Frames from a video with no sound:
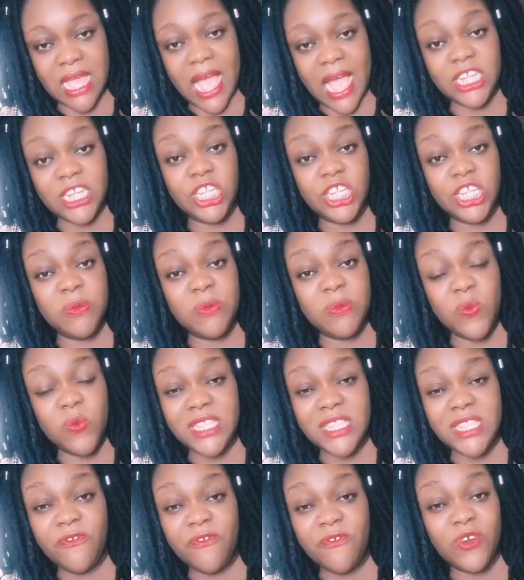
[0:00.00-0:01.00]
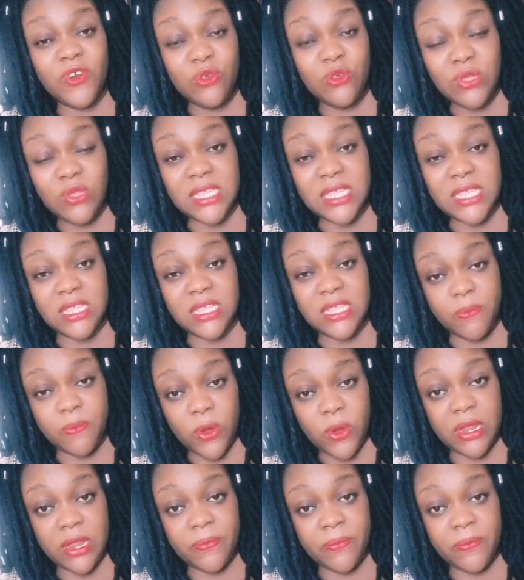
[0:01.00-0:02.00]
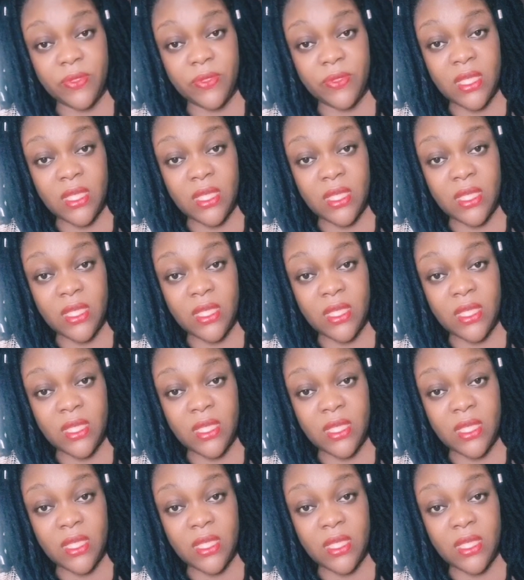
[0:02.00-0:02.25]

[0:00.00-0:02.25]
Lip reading: And she's been waiting for you since morning.